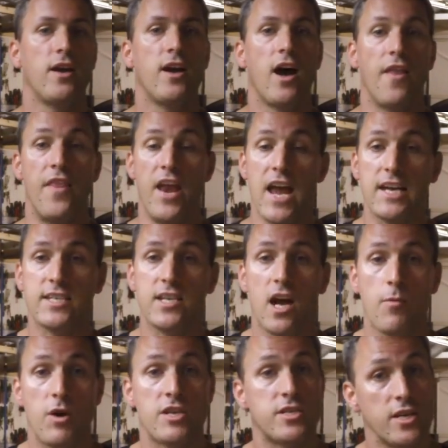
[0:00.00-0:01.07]
And the next
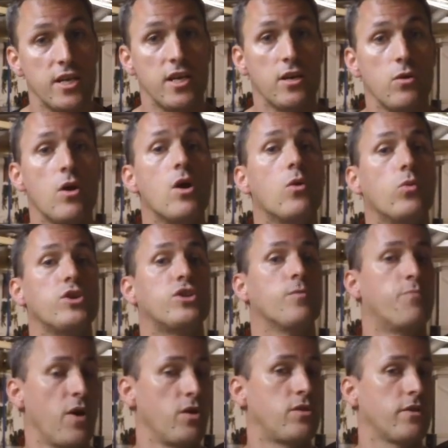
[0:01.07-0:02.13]
time I see you, we should
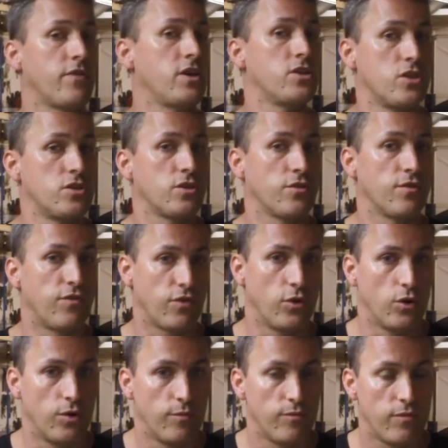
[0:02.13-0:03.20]
both have engines on the floor.